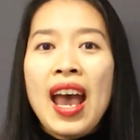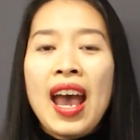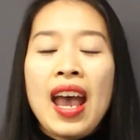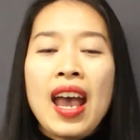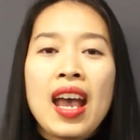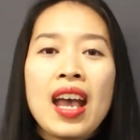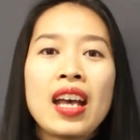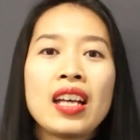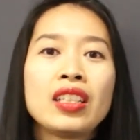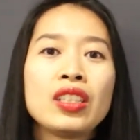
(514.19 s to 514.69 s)

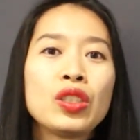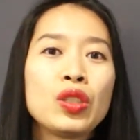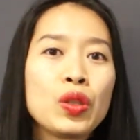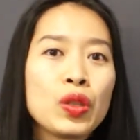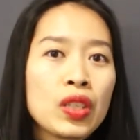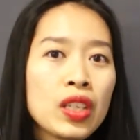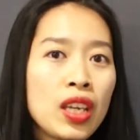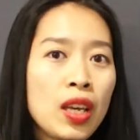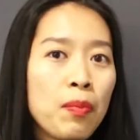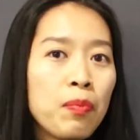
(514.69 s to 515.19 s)
and to
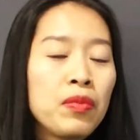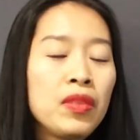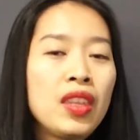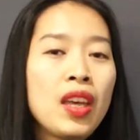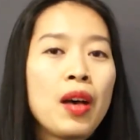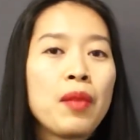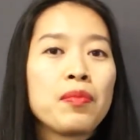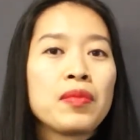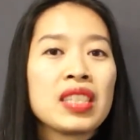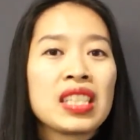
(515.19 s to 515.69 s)
keep
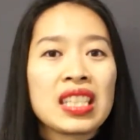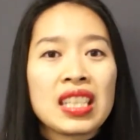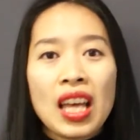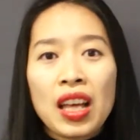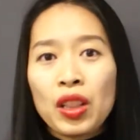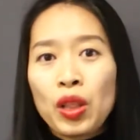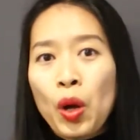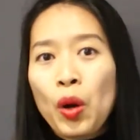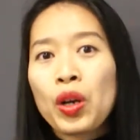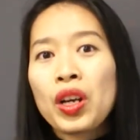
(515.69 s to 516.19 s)
them
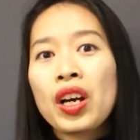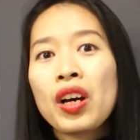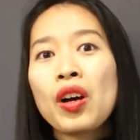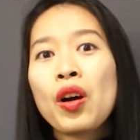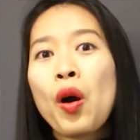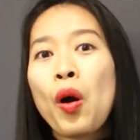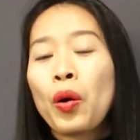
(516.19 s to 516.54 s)
stay longer